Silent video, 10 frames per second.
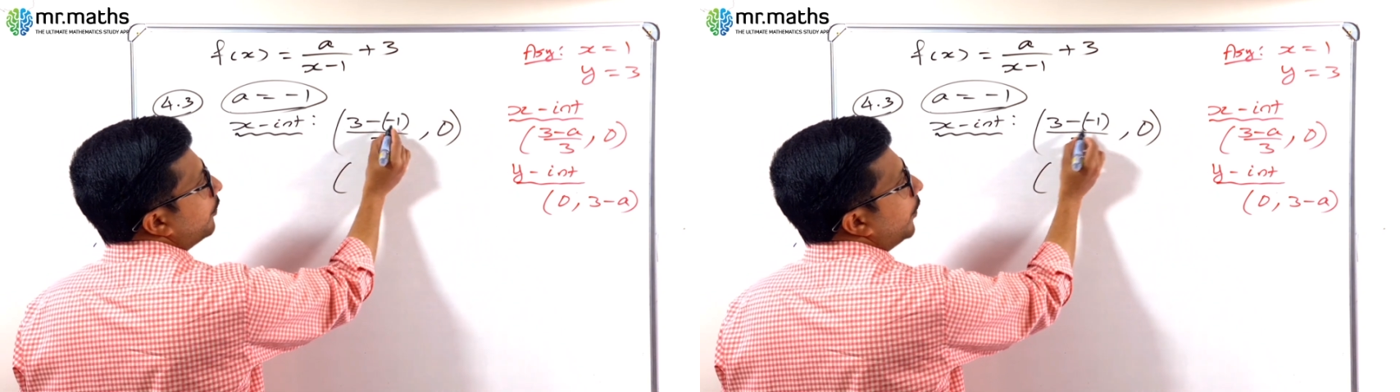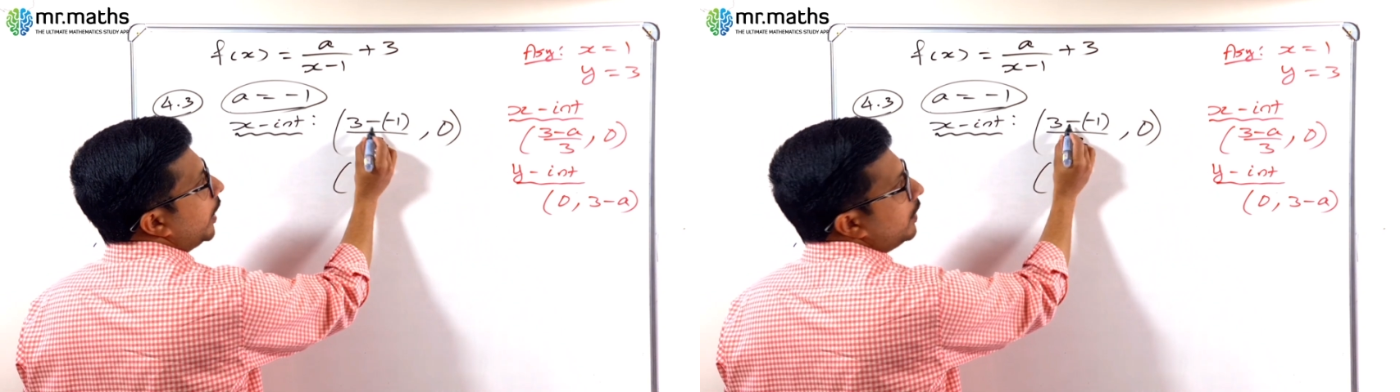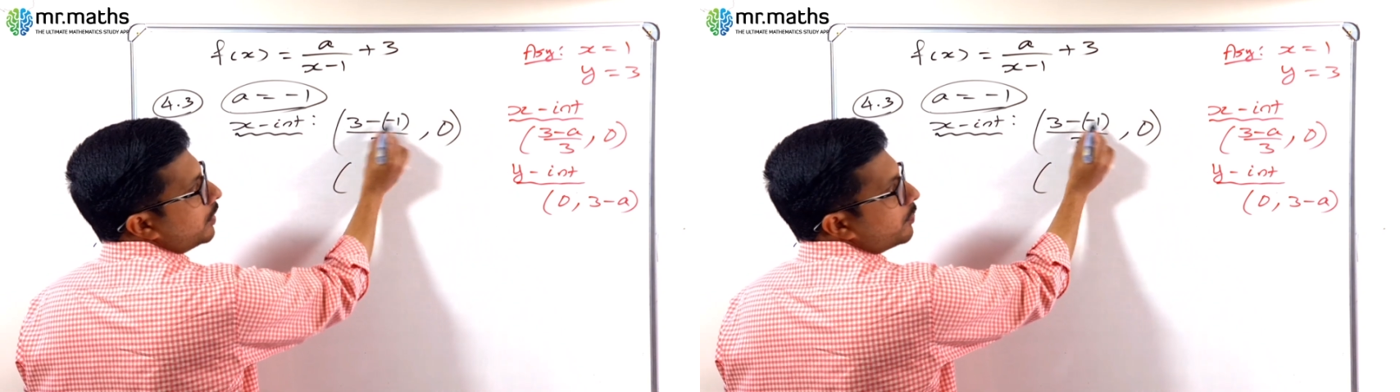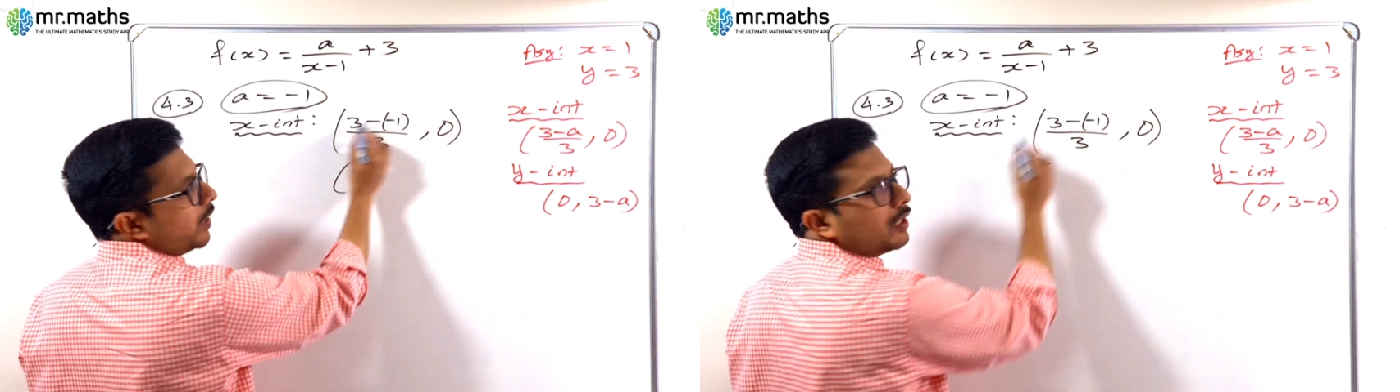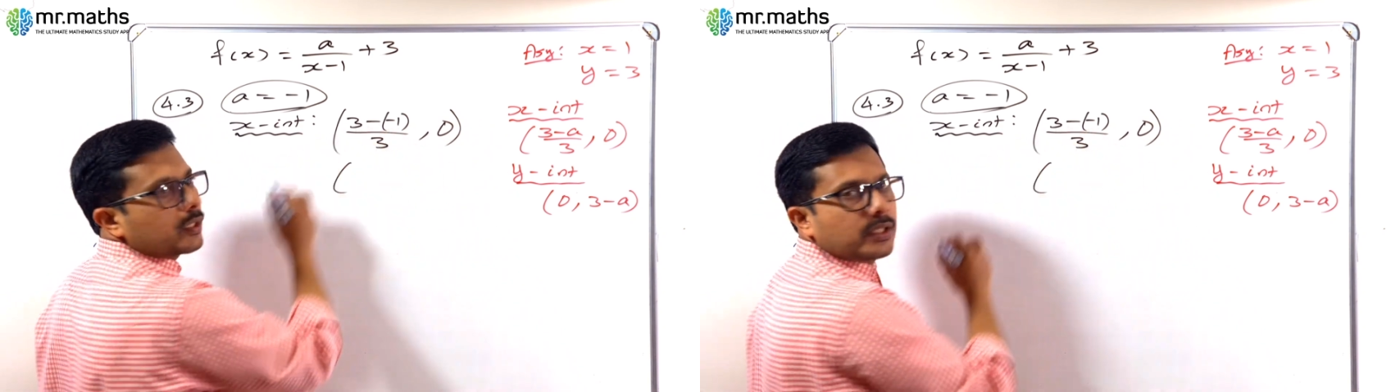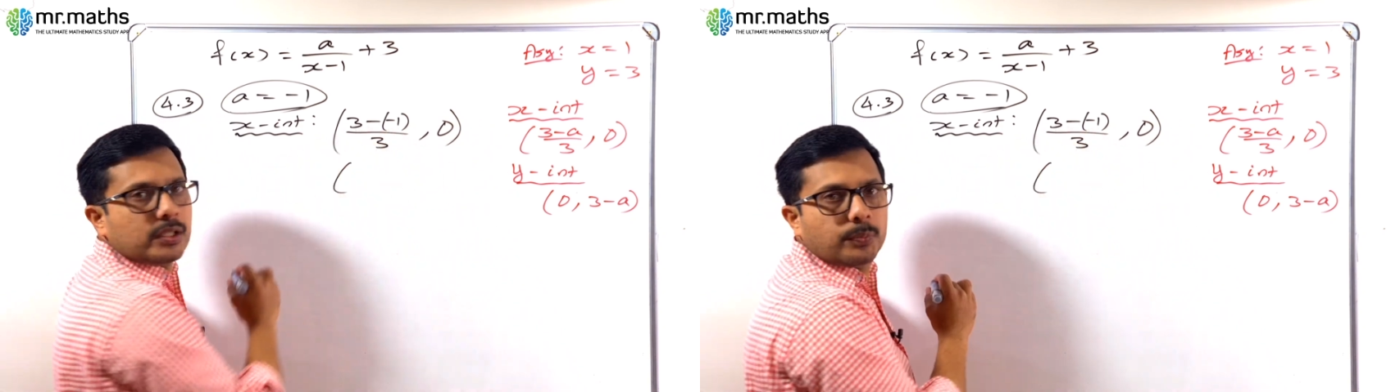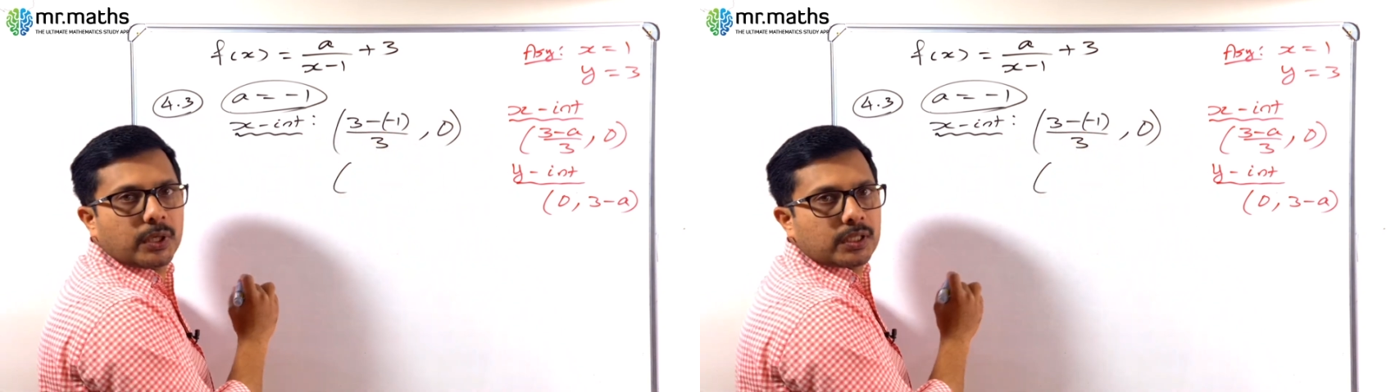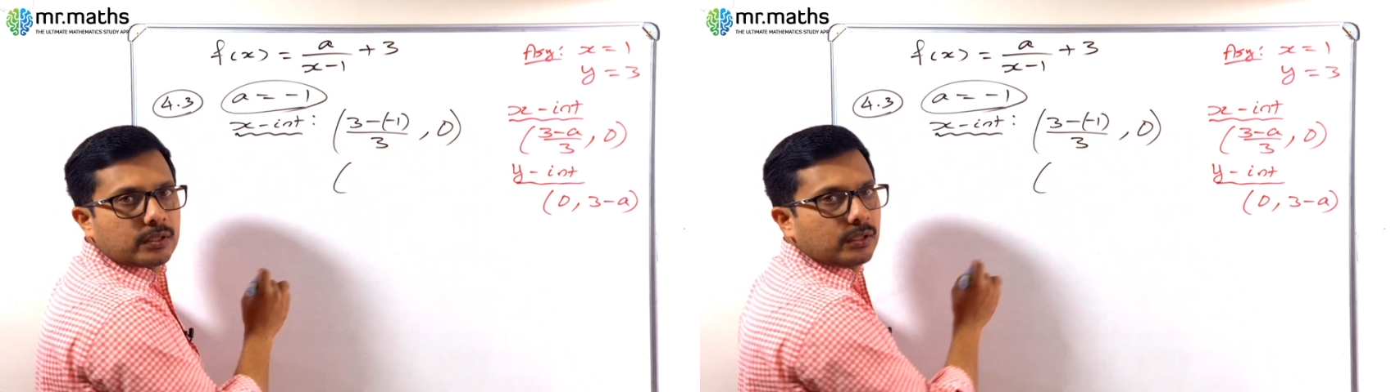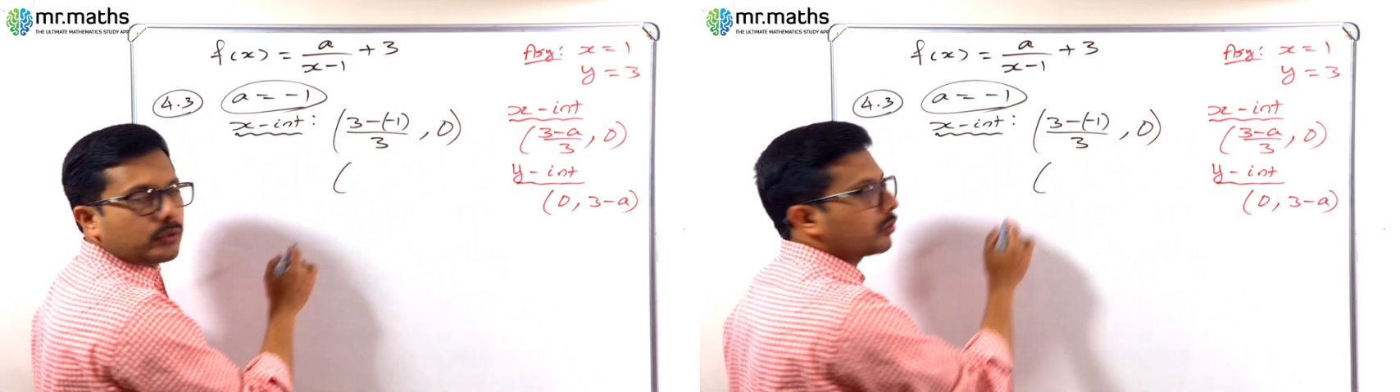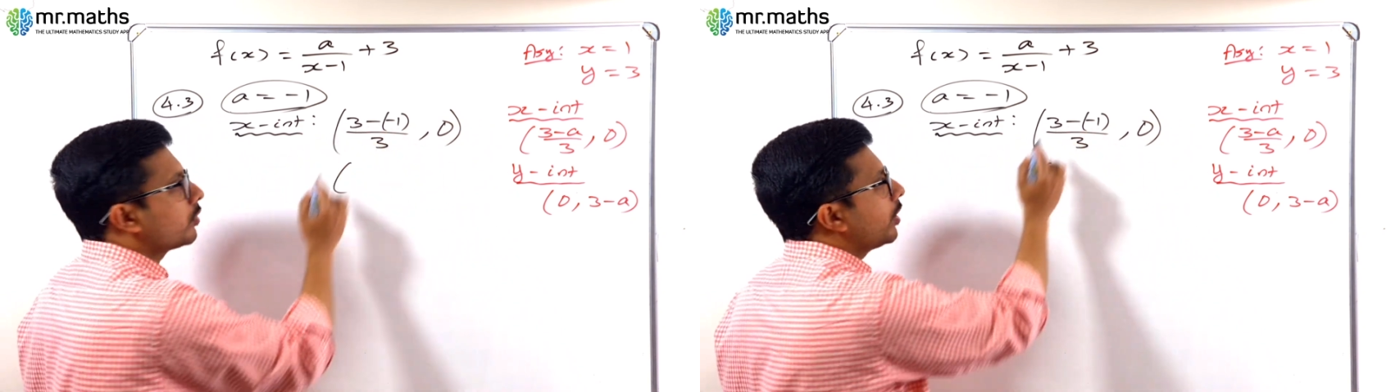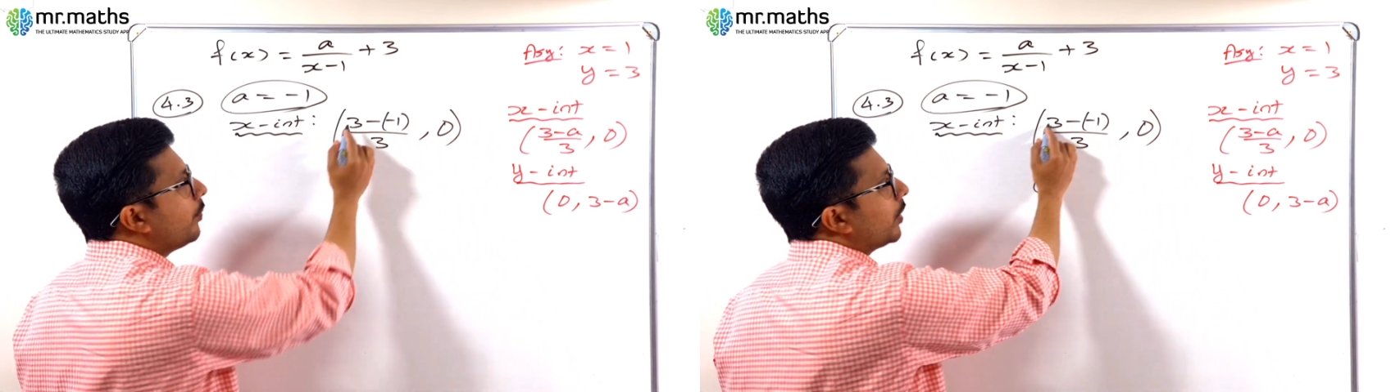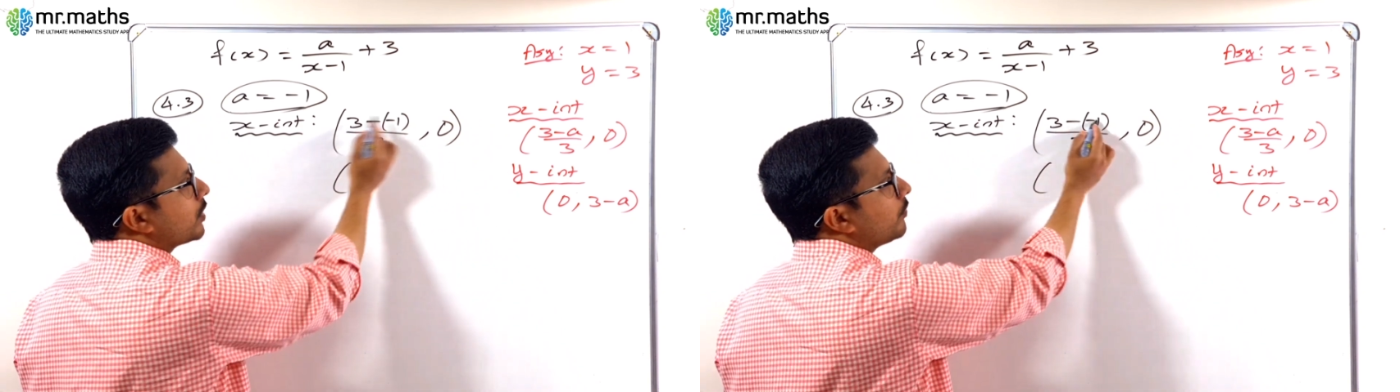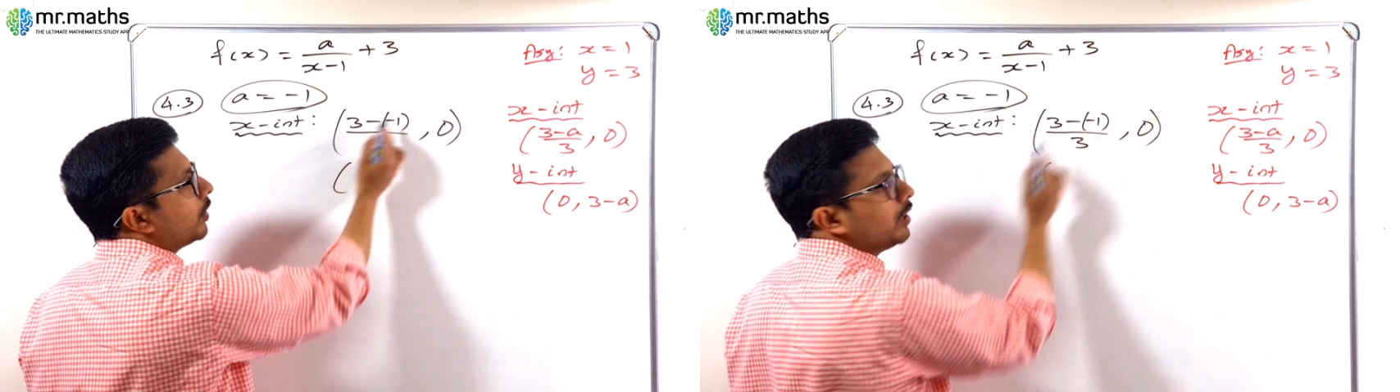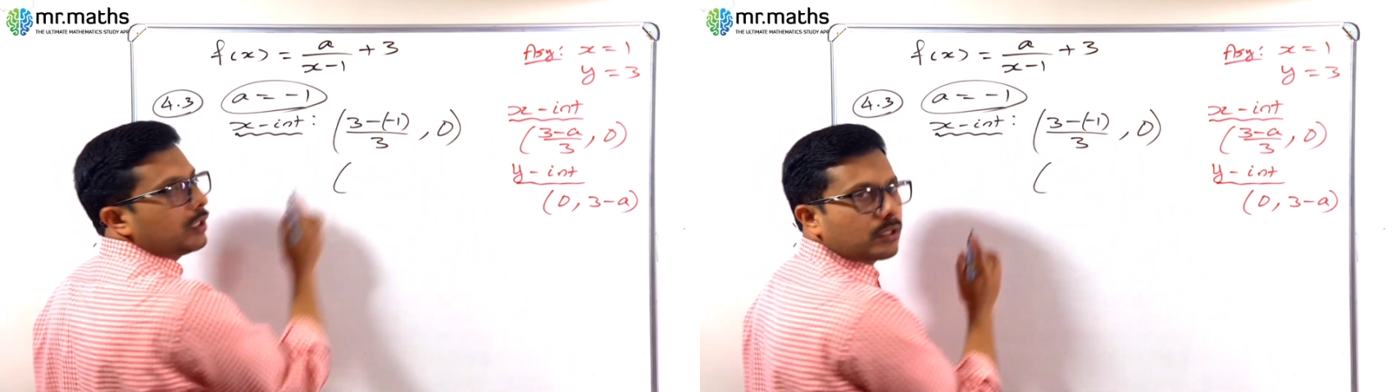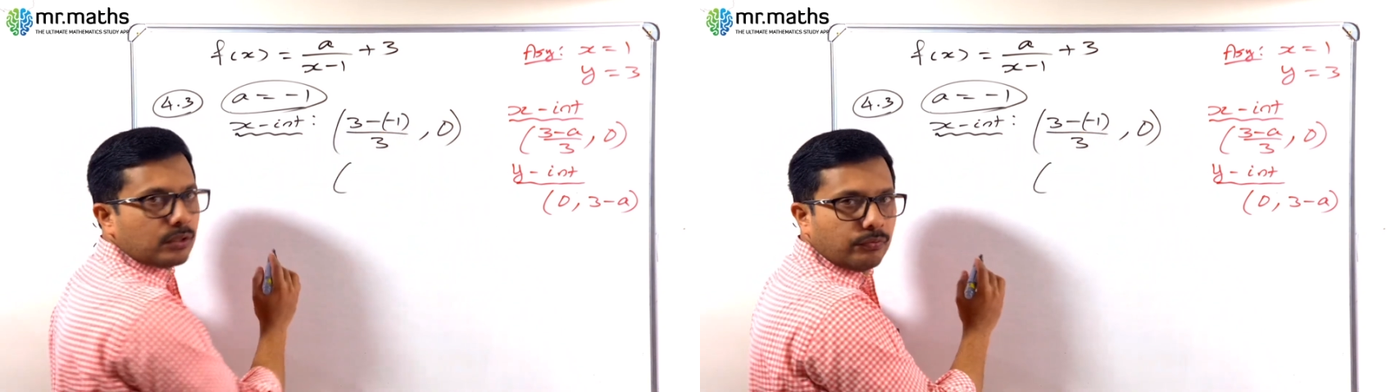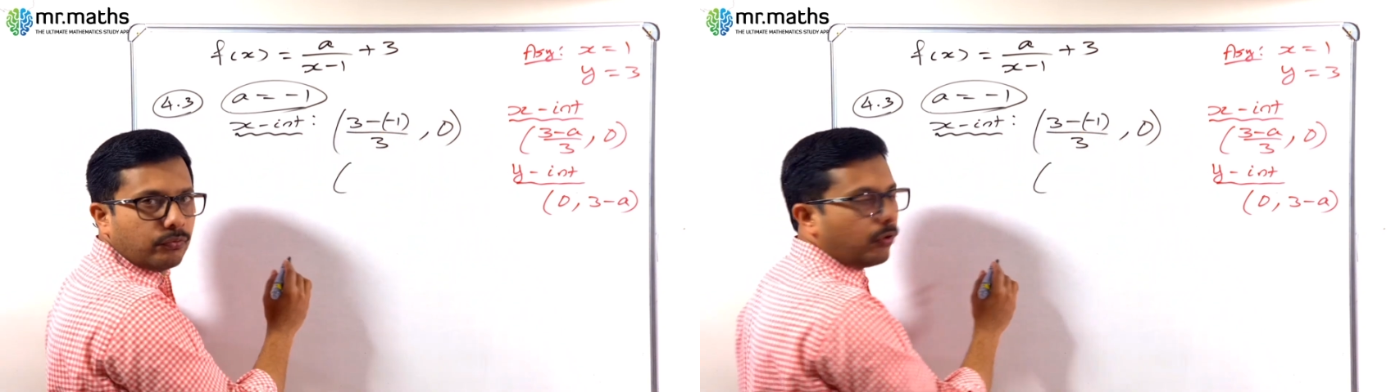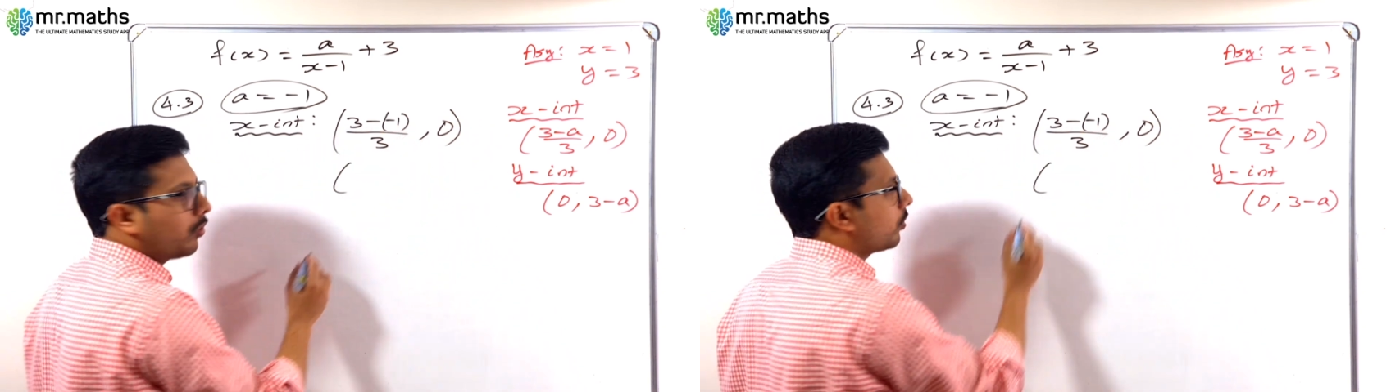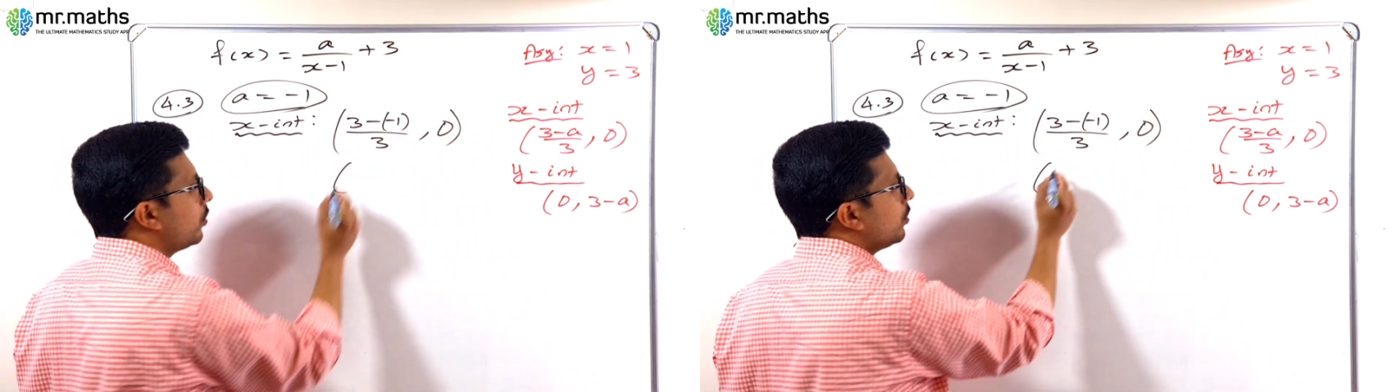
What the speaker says: Minus minus is plus. So 3 plus 1 is 4.